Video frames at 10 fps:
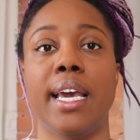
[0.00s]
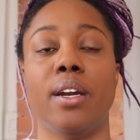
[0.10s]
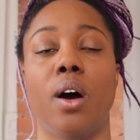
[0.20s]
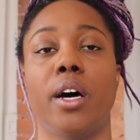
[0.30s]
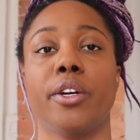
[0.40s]

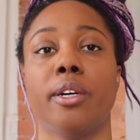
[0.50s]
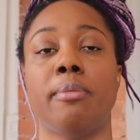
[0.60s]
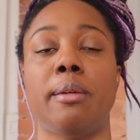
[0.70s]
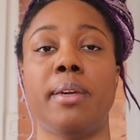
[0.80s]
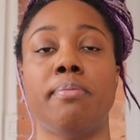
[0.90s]
and honor
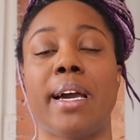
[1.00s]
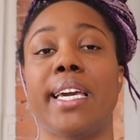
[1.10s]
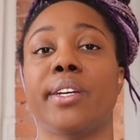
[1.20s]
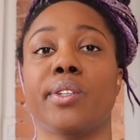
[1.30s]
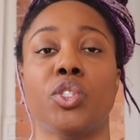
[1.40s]
maybe my
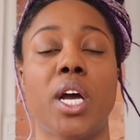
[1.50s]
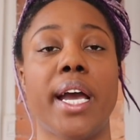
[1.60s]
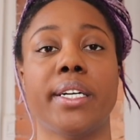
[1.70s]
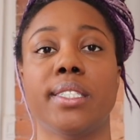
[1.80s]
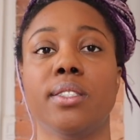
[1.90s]
inner
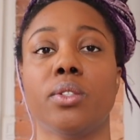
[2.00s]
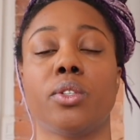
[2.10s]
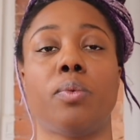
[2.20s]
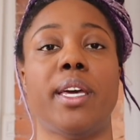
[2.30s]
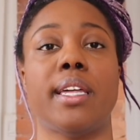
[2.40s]
child or
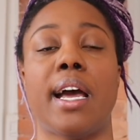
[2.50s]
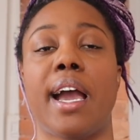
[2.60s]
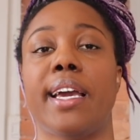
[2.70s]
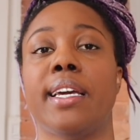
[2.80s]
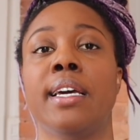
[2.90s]
the way that
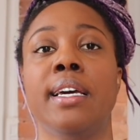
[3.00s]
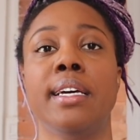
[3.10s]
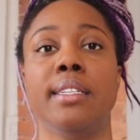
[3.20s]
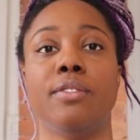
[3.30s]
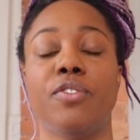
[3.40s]
I
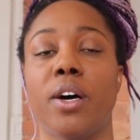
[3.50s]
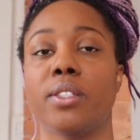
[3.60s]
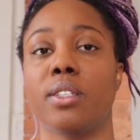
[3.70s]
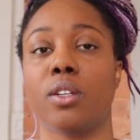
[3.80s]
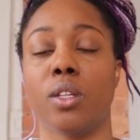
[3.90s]

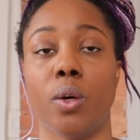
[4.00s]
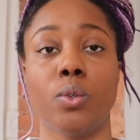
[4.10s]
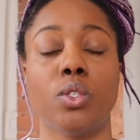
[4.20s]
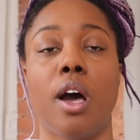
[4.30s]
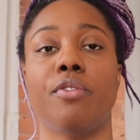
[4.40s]
felt
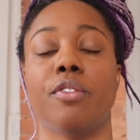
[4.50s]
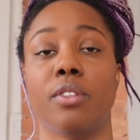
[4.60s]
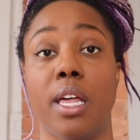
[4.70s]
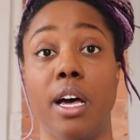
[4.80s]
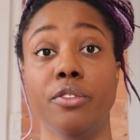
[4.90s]
closed off
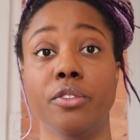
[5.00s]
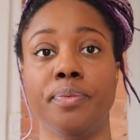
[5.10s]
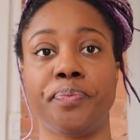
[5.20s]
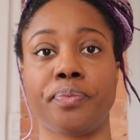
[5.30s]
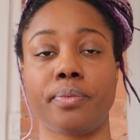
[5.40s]
of
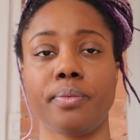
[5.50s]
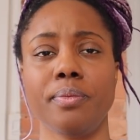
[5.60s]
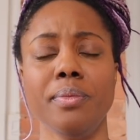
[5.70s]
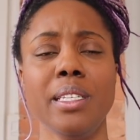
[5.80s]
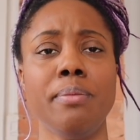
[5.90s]
love.
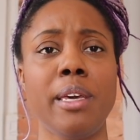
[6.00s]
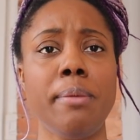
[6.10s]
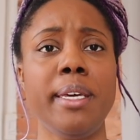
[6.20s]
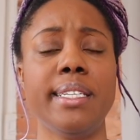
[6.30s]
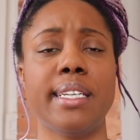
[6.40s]

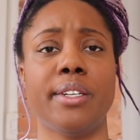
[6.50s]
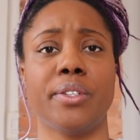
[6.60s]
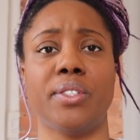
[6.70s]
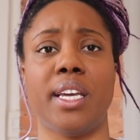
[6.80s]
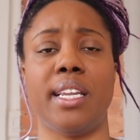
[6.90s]
Maybe it's
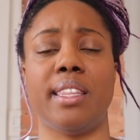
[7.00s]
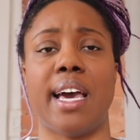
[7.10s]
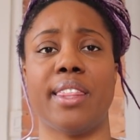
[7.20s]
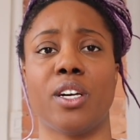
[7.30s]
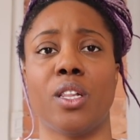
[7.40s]
understanding
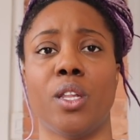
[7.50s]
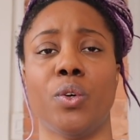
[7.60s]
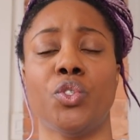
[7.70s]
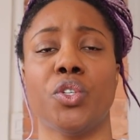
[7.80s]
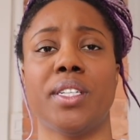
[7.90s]
that the
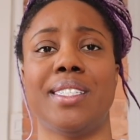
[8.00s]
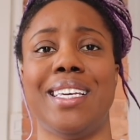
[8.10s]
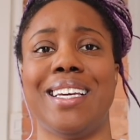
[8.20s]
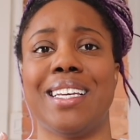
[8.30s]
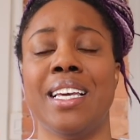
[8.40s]
closure is
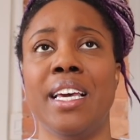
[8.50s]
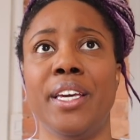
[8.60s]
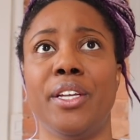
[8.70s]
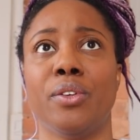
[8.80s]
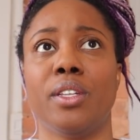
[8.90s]
the, you
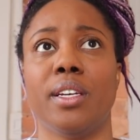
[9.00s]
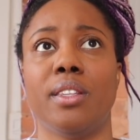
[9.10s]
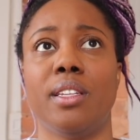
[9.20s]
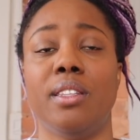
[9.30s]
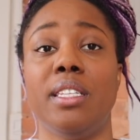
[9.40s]
know,
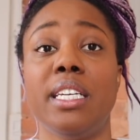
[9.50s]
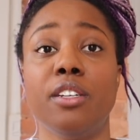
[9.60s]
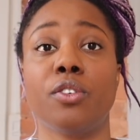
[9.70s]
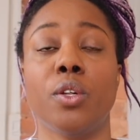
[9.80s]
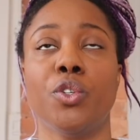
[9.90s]
the need
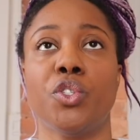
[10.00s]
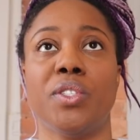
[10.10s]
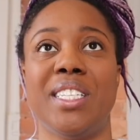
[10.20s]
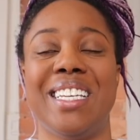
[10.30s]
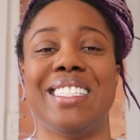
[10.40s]
of closure
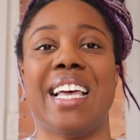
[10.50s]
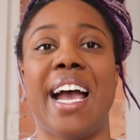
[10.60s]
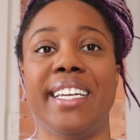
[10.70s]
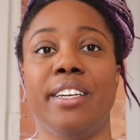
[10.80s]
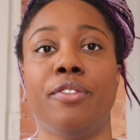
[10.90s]
is the
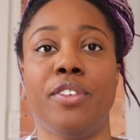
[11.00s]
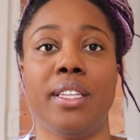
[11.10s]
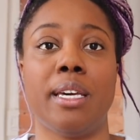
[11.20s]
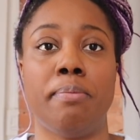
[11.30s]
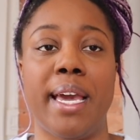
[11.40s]
anxiety of
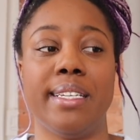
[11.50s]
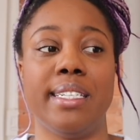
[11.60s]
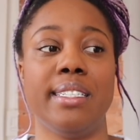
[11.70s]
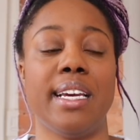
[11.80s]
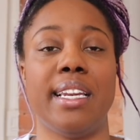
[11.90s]
feeling
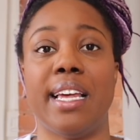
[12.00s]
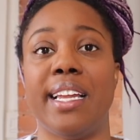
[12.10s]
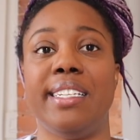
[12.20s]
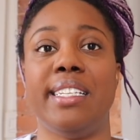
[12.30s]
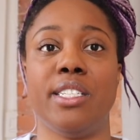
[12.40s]
abandoned, and that
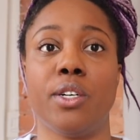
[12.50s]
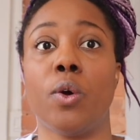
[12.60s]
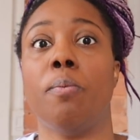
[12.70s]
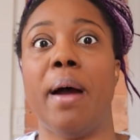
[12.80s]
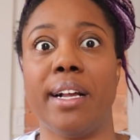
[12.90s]
I need to
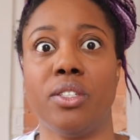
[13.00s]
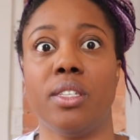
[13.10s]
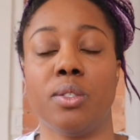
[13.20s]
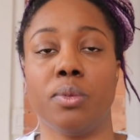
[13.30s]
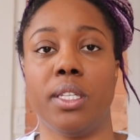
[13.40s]
go back to
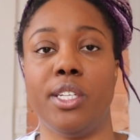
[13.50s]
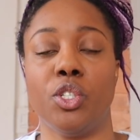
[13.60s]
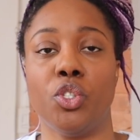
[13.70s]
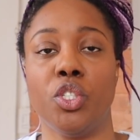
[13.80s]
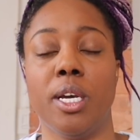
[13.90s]
this
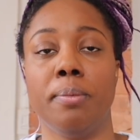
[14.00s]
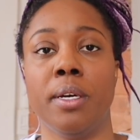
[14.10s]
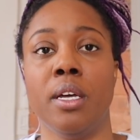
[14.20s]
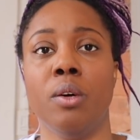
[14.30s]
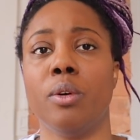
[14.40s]
relationship.
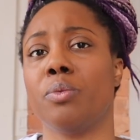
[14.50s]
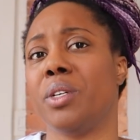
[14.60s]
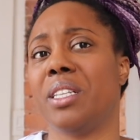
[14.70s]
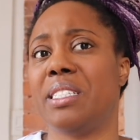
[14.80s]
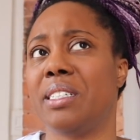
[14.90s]
When
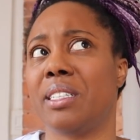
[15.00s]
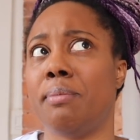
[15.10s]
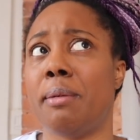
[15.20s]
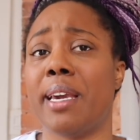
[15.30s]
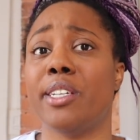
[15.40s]
realistically,
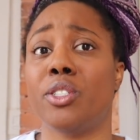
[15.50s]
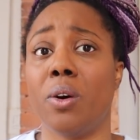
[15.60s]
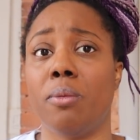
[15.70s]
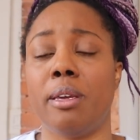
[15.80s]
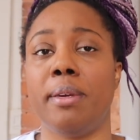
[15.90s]
maybe I
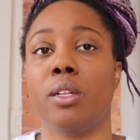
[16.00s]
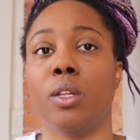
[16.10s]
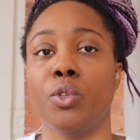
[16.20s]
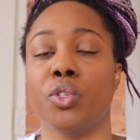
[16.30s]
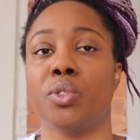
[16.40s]
don't. Maybe
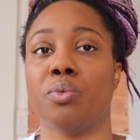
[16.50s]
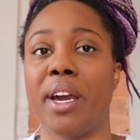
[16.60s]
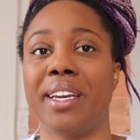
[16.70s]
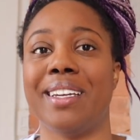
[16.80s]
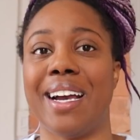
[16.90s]
closure is
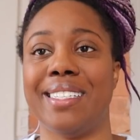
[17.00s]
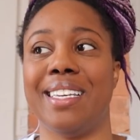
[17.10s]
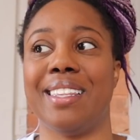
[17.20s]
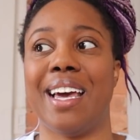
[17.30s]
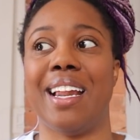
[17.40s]

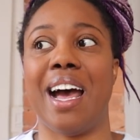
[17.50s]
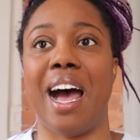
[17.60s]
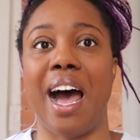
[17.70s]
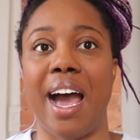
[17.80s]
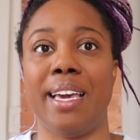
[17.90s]
recognizing that
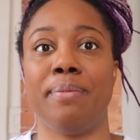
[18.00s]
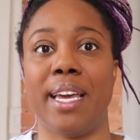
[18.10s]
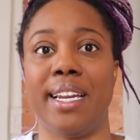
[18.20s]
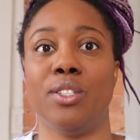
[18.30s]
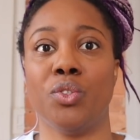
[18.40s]
I am
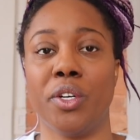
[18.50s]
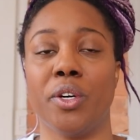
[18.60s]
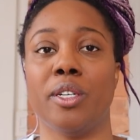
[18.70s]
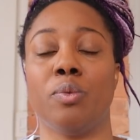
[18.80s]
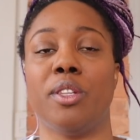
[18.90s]
getting
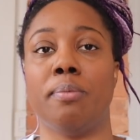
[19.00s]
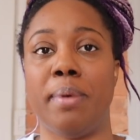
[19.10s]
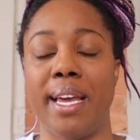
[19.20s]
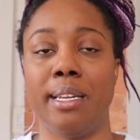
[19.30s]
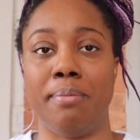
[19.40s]
triggered with
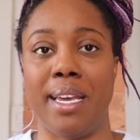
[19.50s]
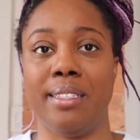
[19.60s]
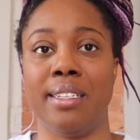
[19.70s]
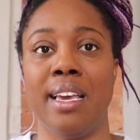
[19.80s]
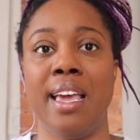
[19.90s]

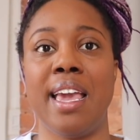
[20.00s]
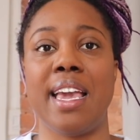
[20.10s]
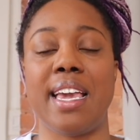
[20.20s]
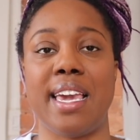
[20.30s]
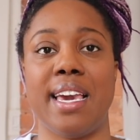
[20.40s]
abandonment,
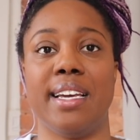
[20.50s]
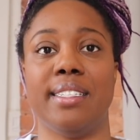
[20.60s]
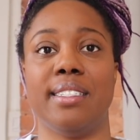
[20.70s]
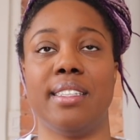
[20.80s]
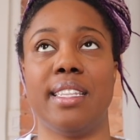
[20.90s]

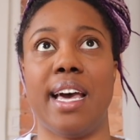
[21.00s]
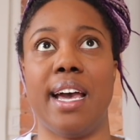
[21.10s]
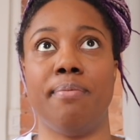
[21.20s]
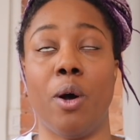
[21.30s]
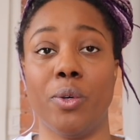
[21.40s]
and that
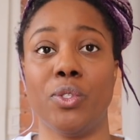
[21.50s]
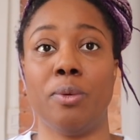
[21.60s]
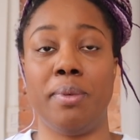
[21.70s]
I'm also